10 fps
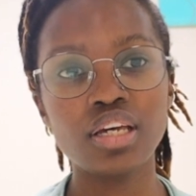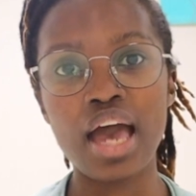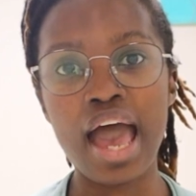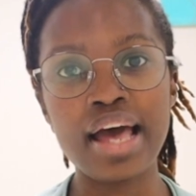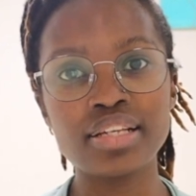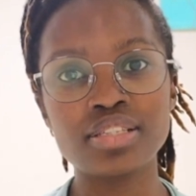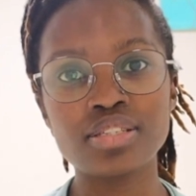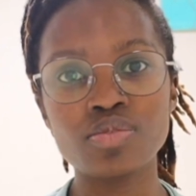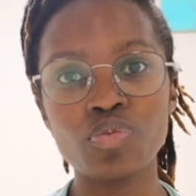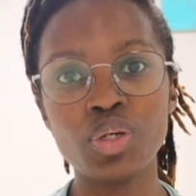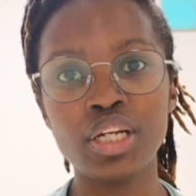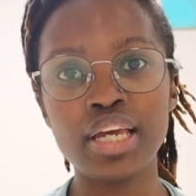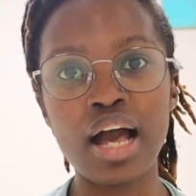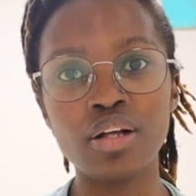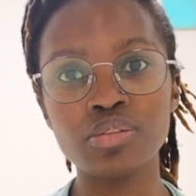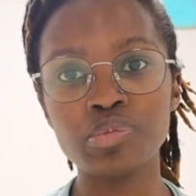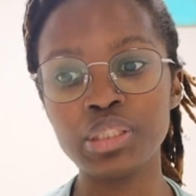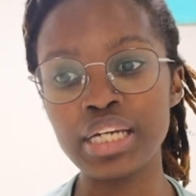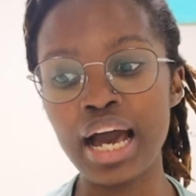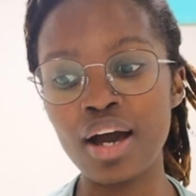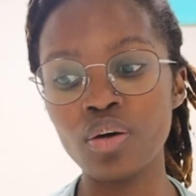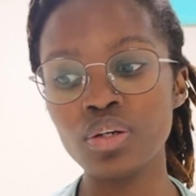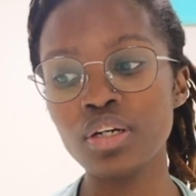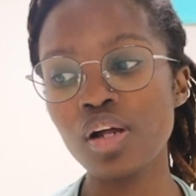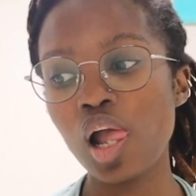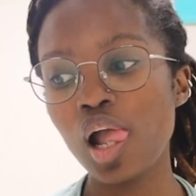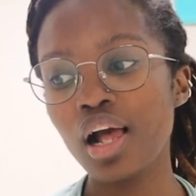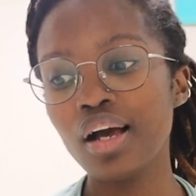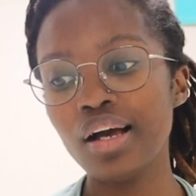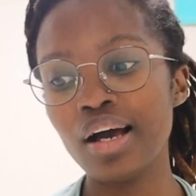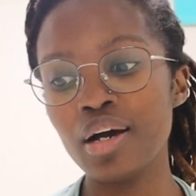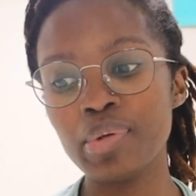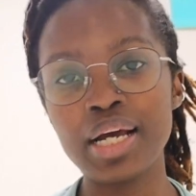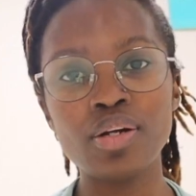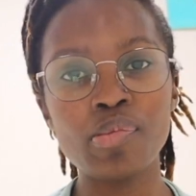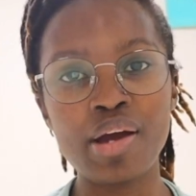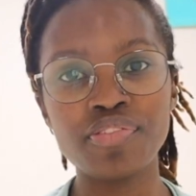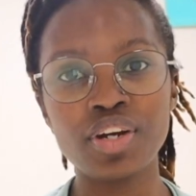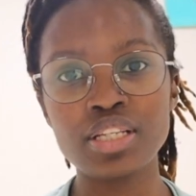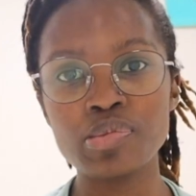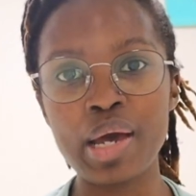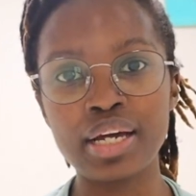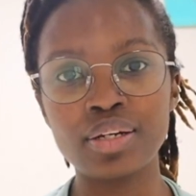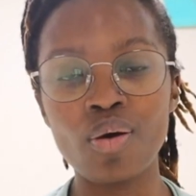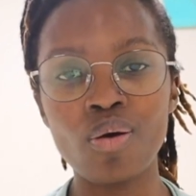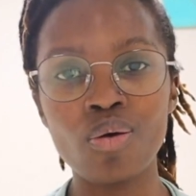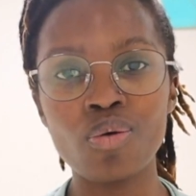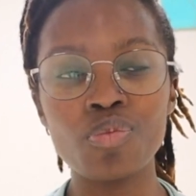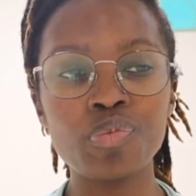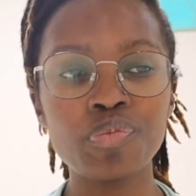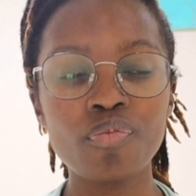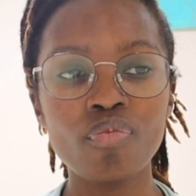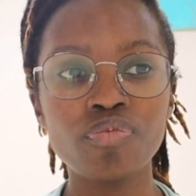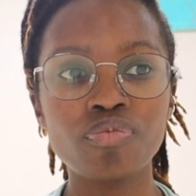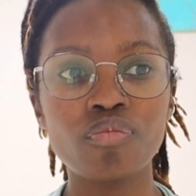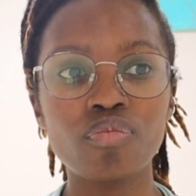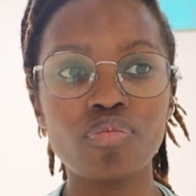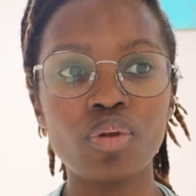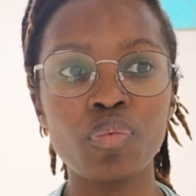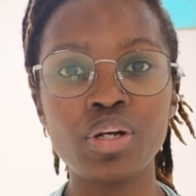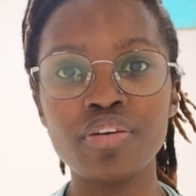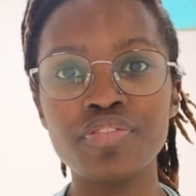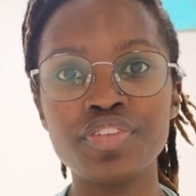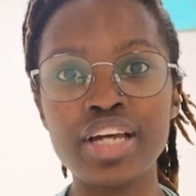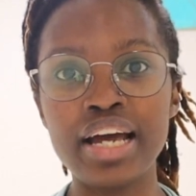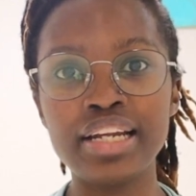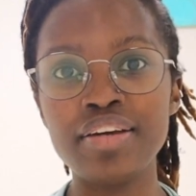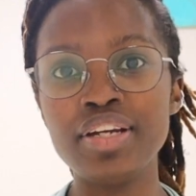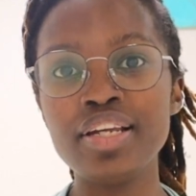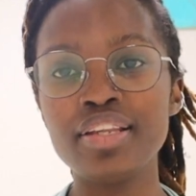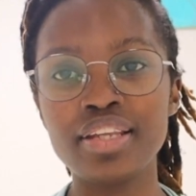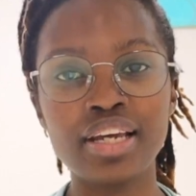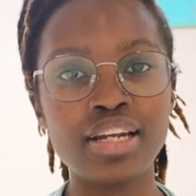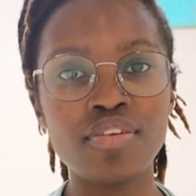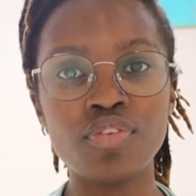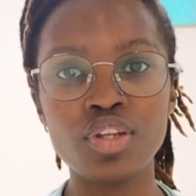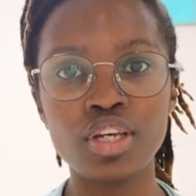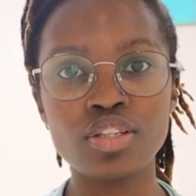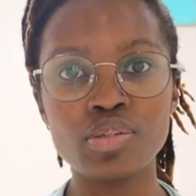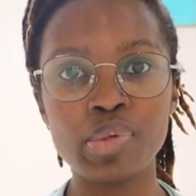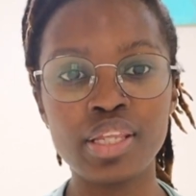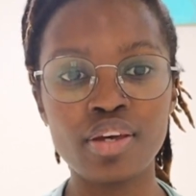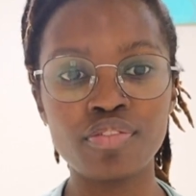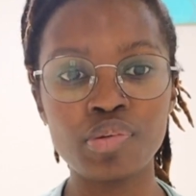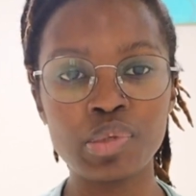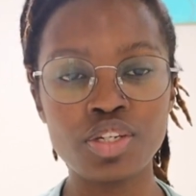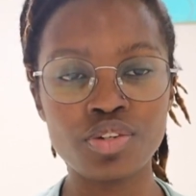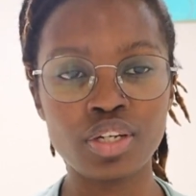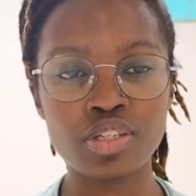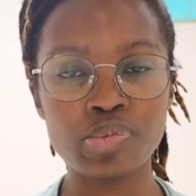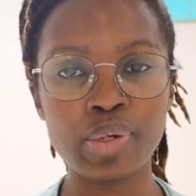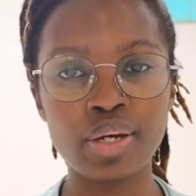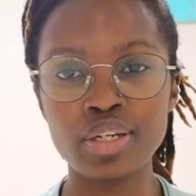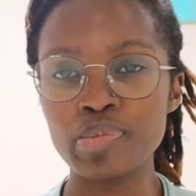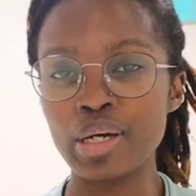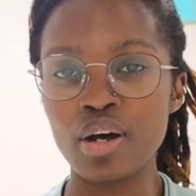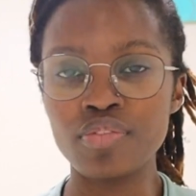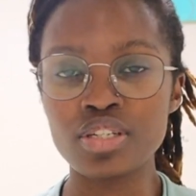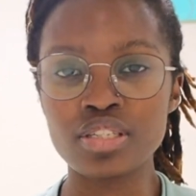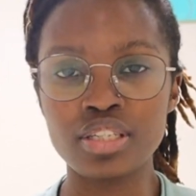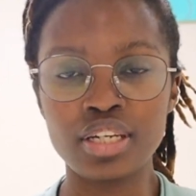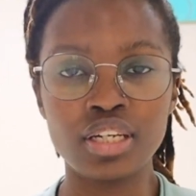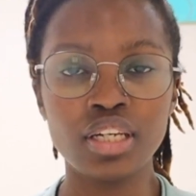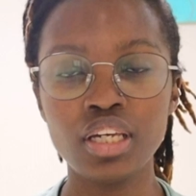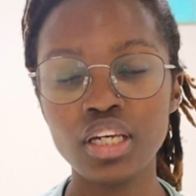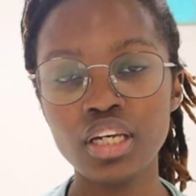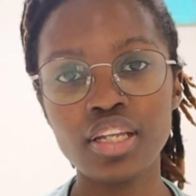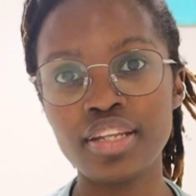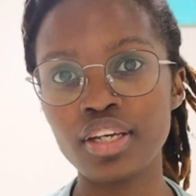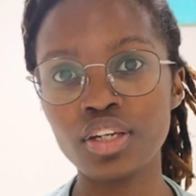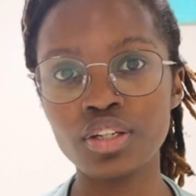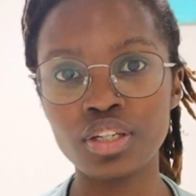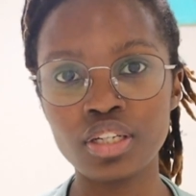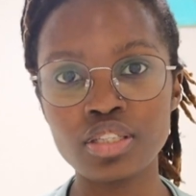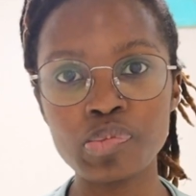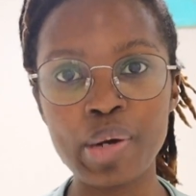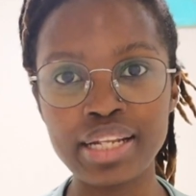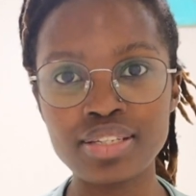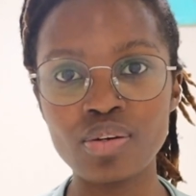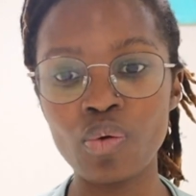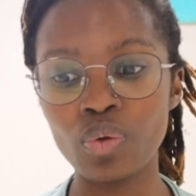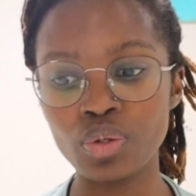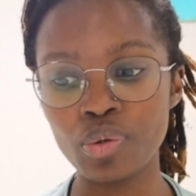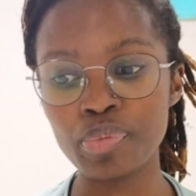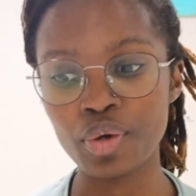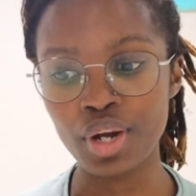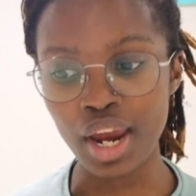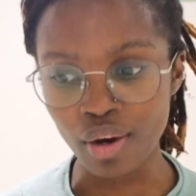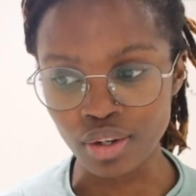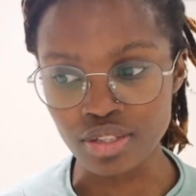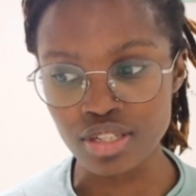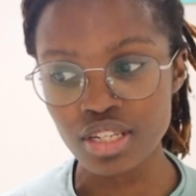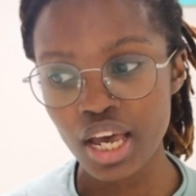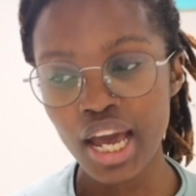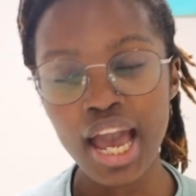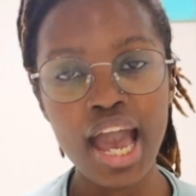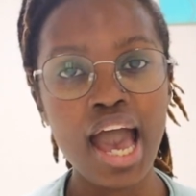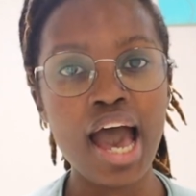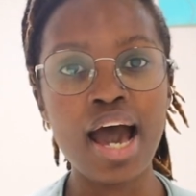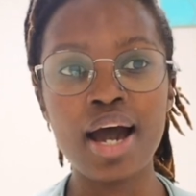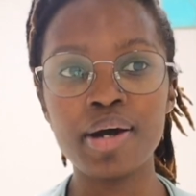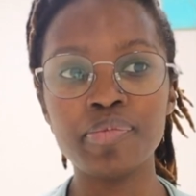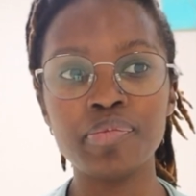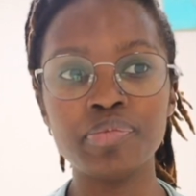has really held me down. And I know my friends back at home would have done anything and everything to be there for me during this period, but obviously they couldn't. But all your prayers are